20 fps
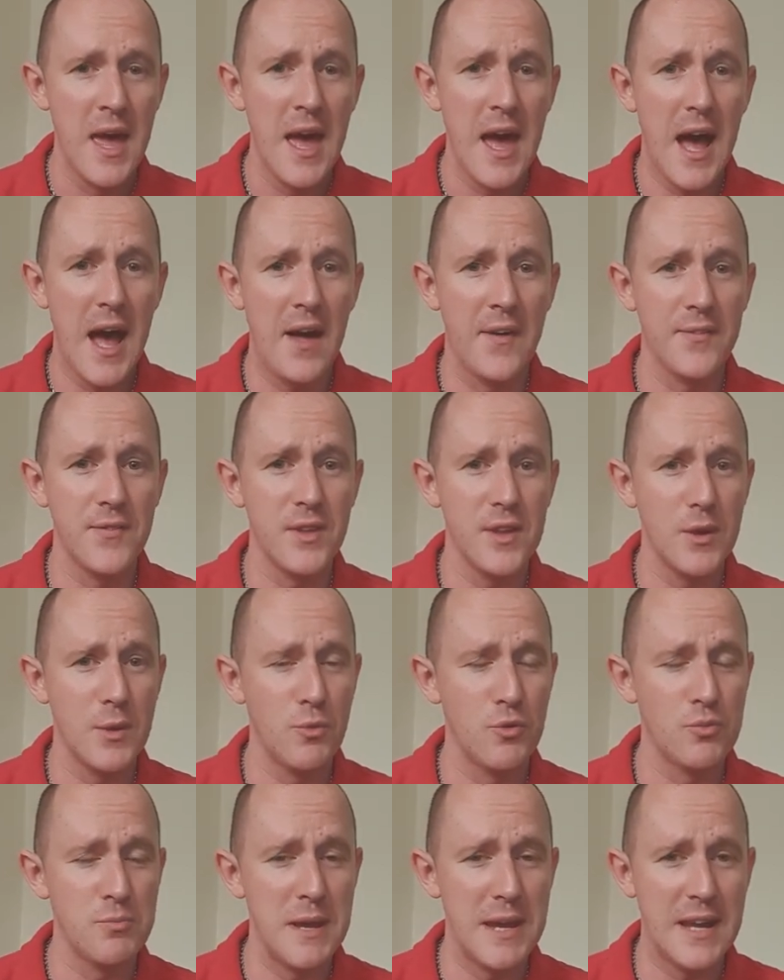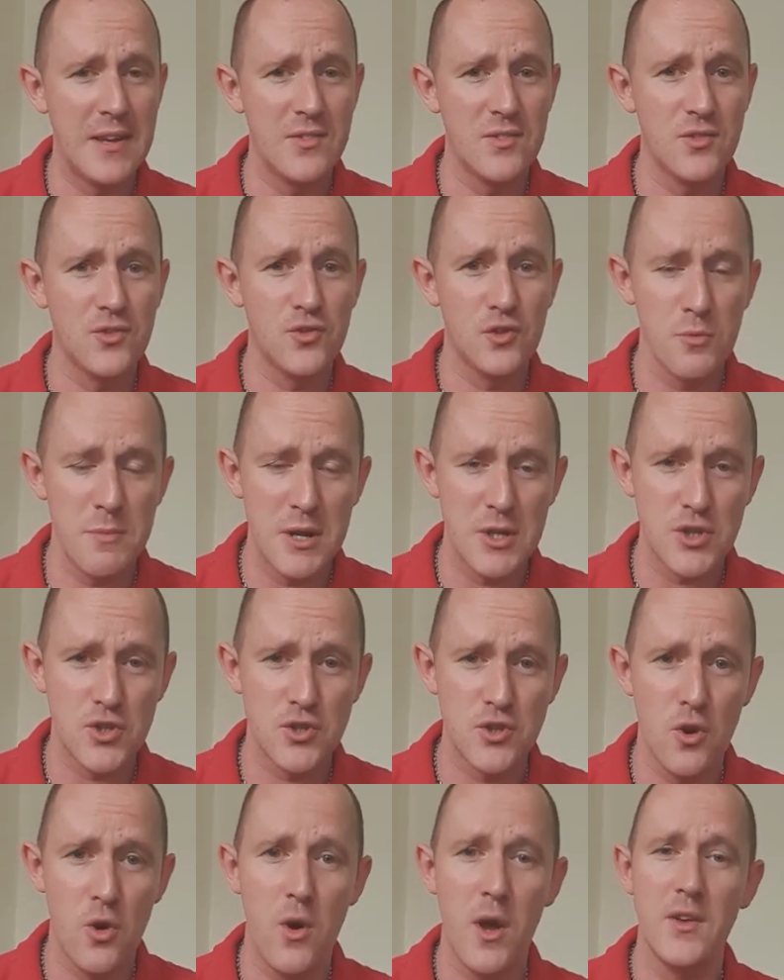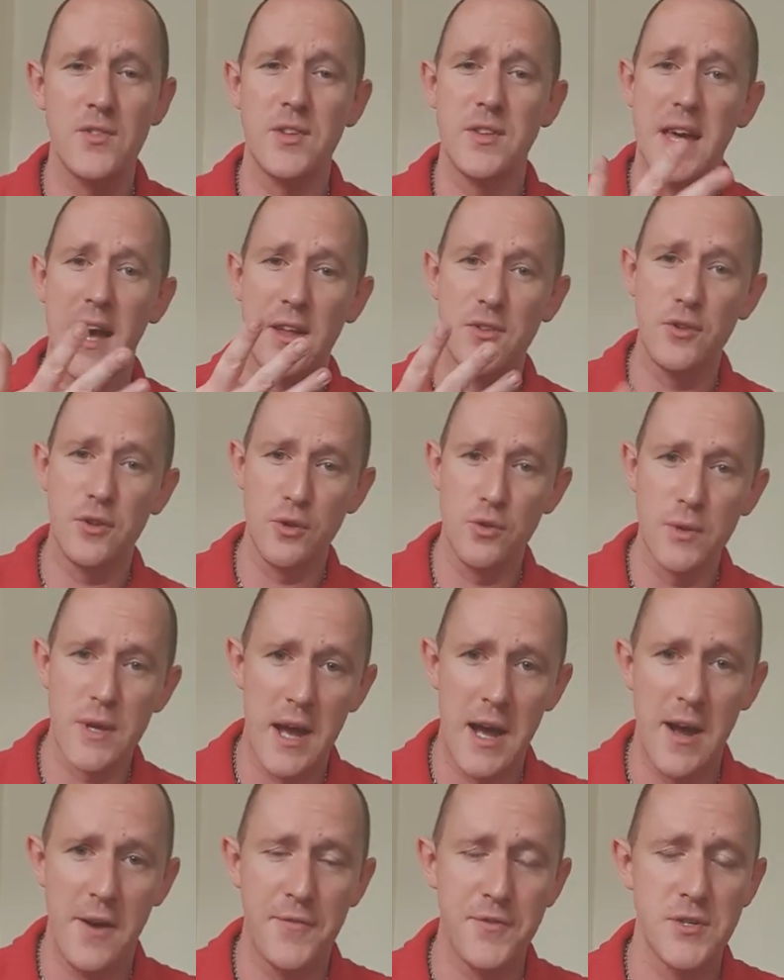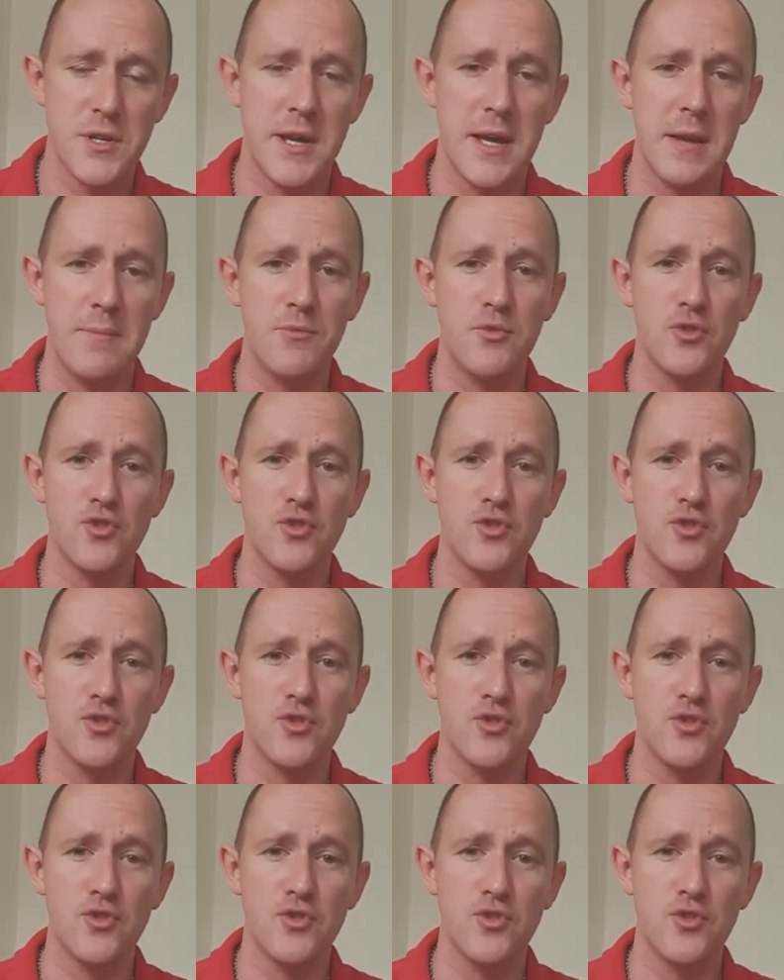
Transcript: and he was making so much noise and they had to look after him.